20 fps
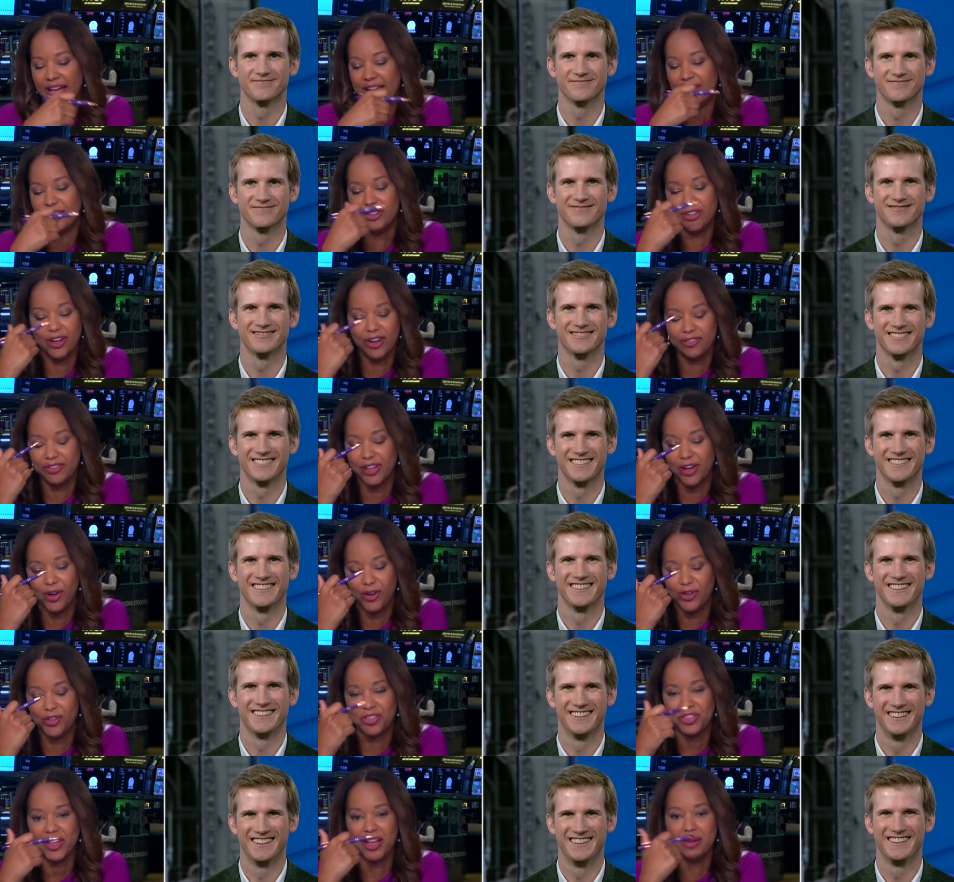Speaker 1: but I don't know if the
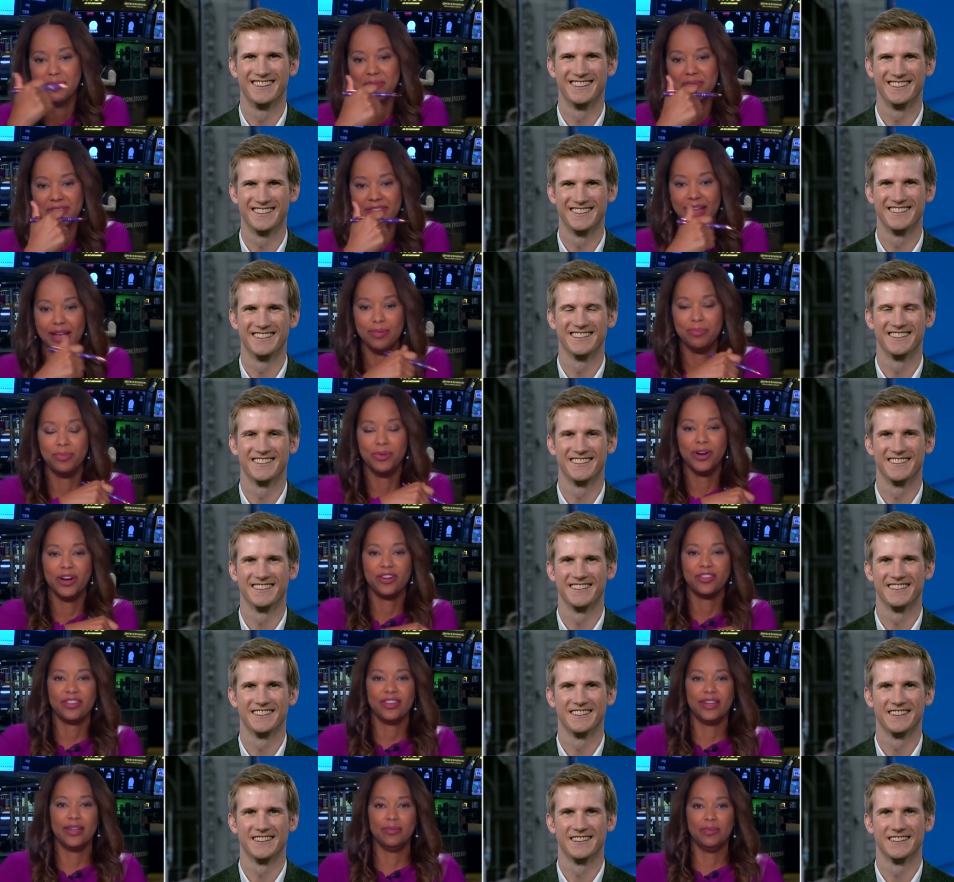old thumbs up
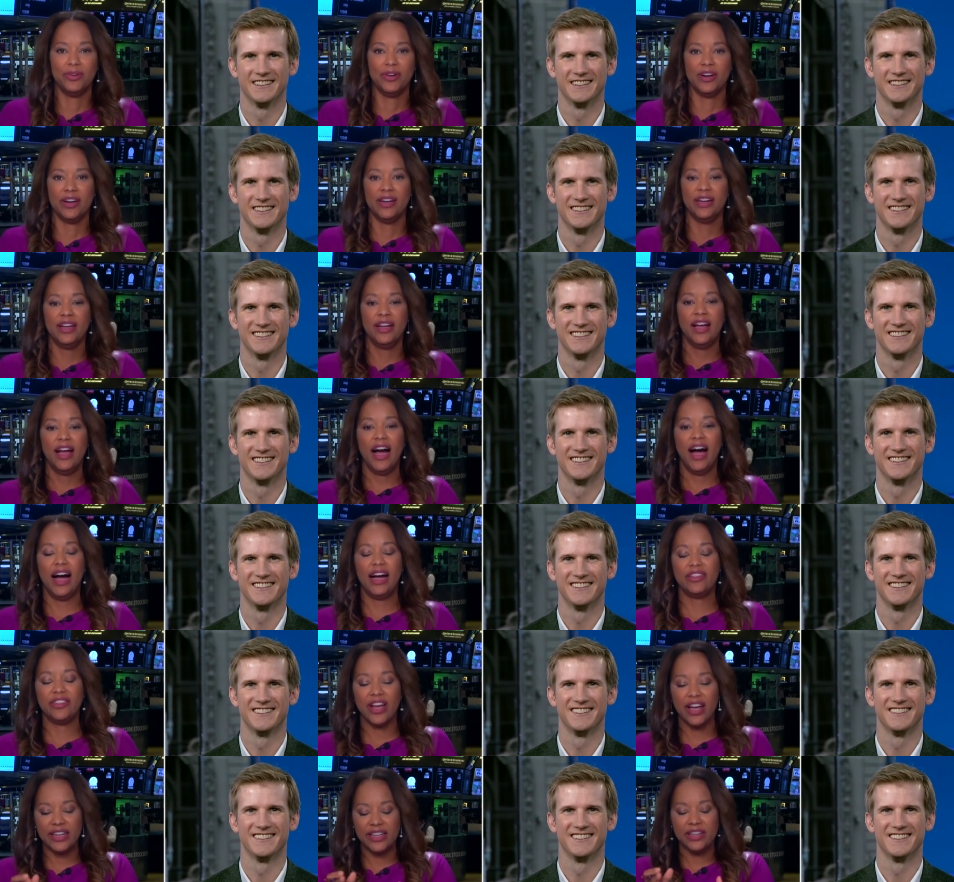works anymore.
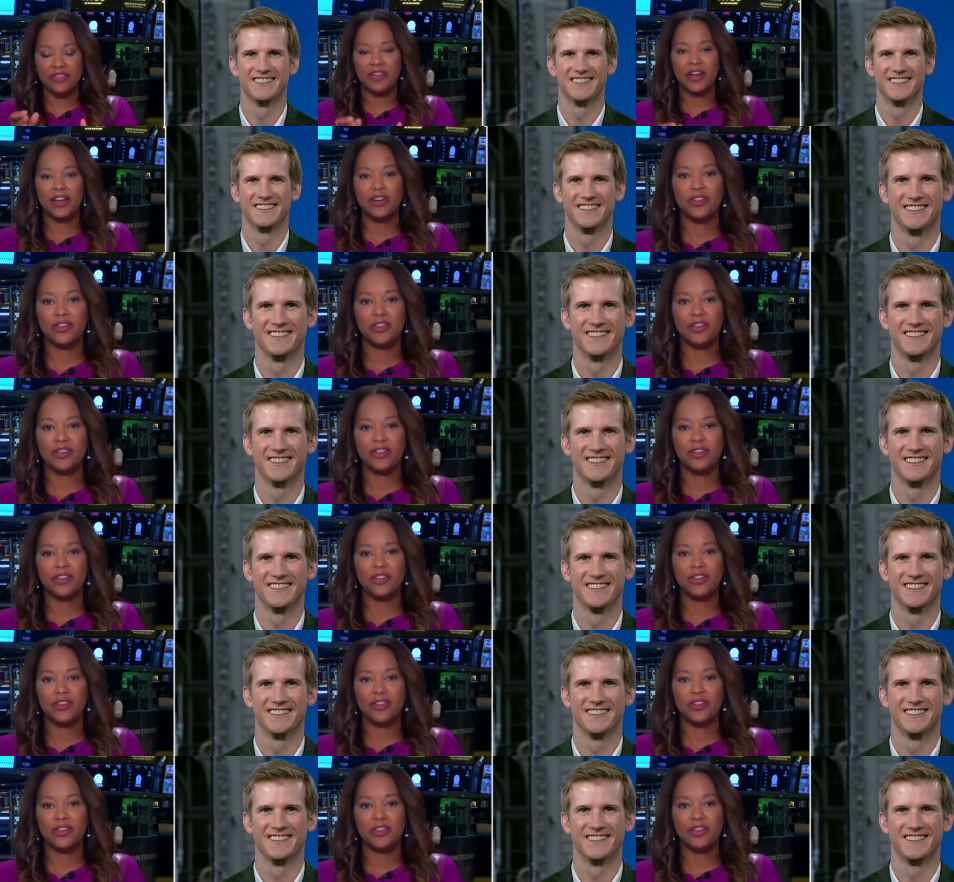Uh, Don,